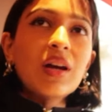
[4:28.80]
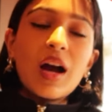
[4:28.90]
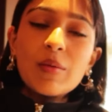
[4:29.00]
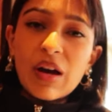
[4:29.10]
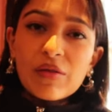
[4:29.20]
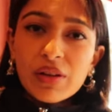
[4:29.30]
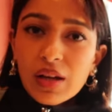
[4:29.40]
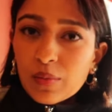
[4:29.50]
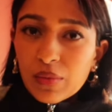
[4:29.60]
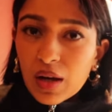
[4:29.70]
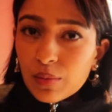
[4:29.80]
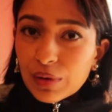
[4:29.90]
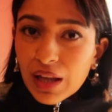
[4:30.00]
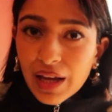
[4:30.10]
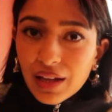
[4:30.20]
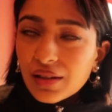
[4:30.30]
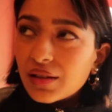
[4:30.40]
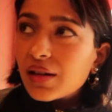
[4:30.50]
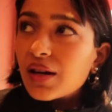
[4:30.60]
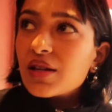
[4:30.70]
I'm having a blank
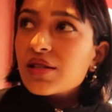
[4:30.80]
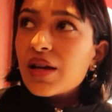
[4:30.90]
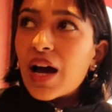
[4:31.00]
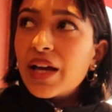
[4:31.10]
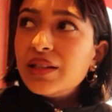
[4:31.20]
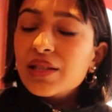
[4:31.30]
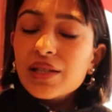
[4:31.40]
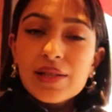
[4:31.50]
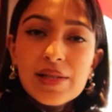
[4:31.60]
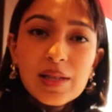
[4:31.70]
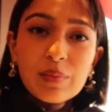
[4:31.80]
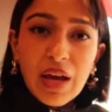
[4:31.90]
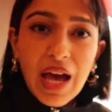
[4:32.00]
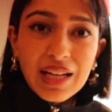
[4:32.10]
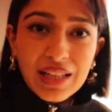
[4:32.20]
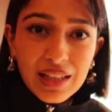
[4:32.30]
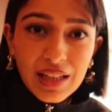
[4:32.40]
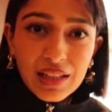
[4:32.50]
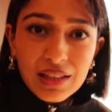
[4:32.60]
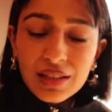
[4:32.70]
because I didn't sleep
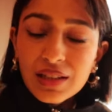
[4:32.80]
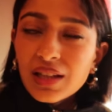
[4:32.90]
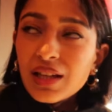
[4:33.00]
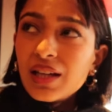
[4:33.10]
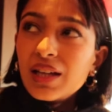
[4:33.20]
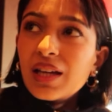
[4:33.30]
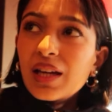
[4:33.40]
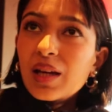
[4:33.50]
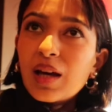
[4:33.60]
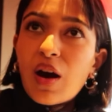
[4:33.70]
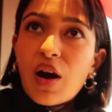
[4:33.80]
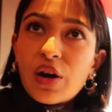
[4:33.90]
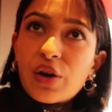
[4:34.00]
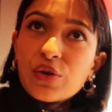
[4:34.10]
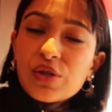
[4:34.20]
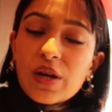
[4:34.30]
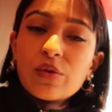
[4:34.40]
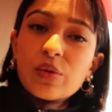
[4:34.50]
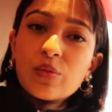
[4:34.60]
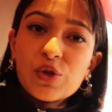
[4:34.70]
anything. Our
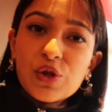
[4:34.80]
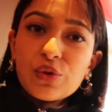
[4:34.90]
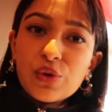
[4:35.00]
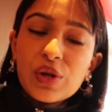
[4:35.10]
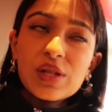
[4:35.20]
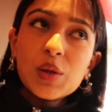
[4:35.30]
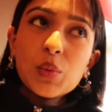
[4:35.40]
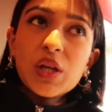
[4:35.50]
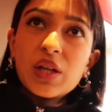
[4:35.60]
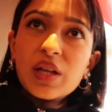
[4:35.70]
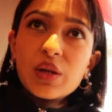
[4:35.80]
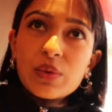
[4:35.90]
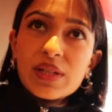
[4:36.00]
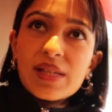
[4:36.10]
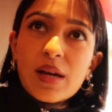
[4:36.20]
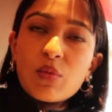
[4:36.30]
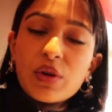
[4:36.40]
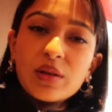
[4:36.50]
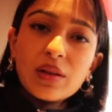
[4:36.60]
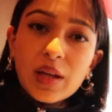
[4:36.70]
hotel room was so noisy. We could hear when
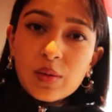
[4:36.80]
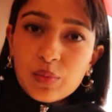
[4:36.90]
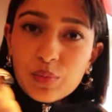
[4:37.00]
someone like